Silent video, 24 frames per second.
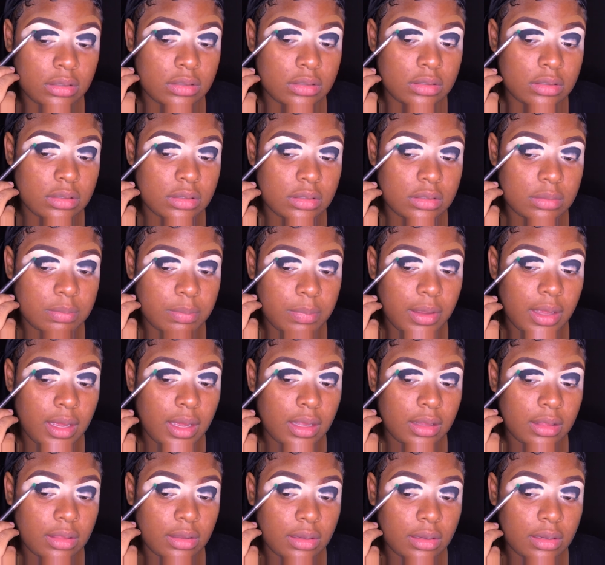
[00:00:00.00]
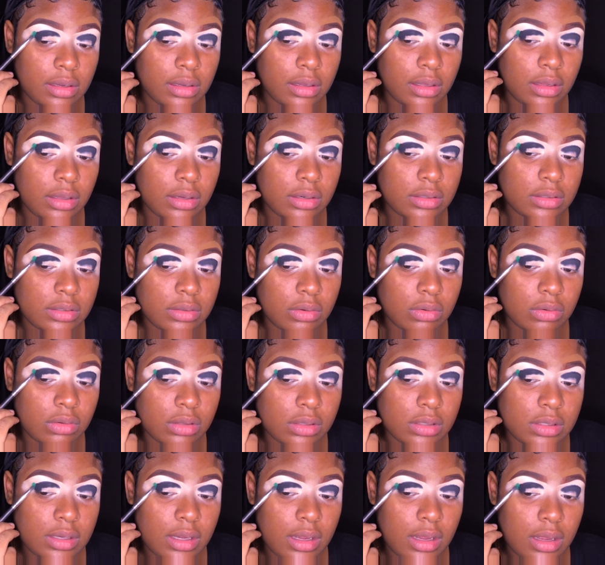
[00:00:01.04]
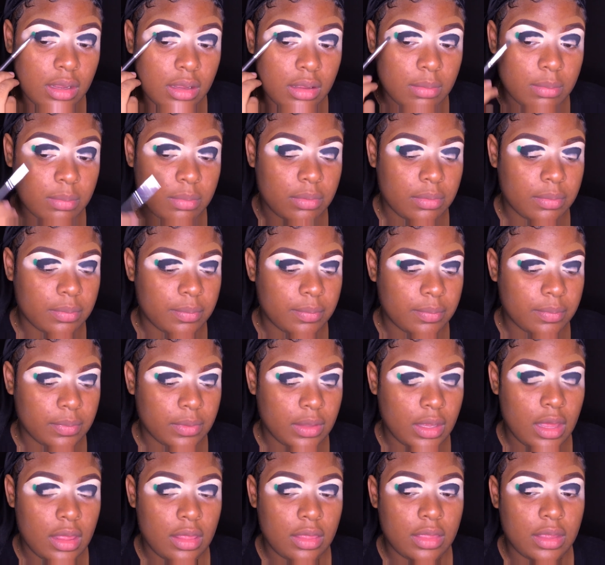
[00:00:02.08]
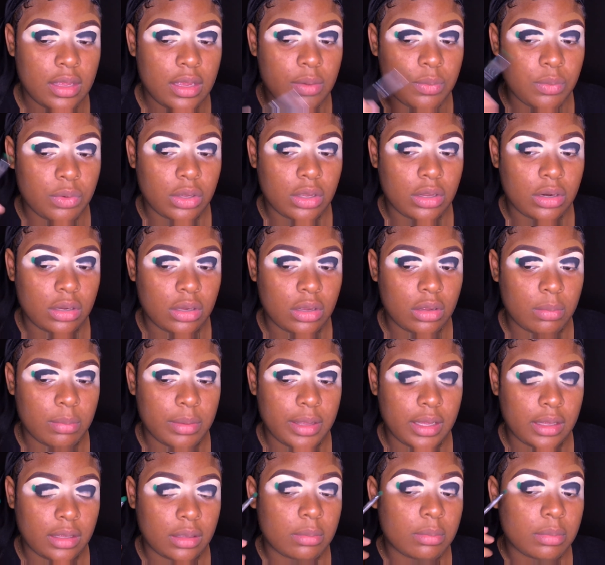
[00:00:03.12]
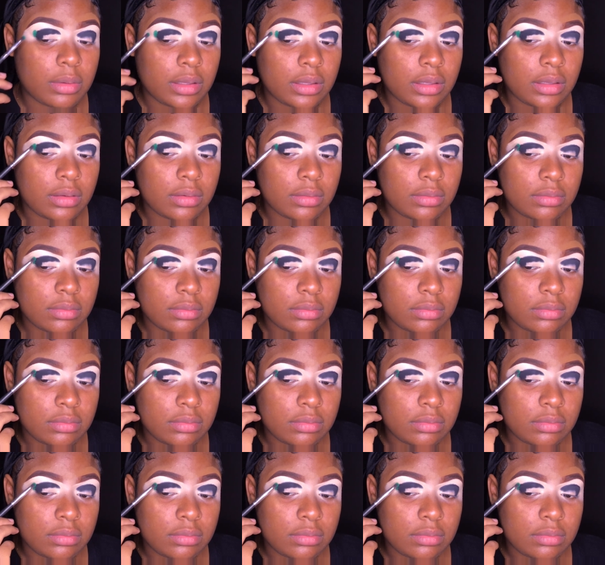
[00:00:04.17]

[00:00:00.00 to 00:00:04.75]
just pat the colors on top, and then we're gonna go back and blend.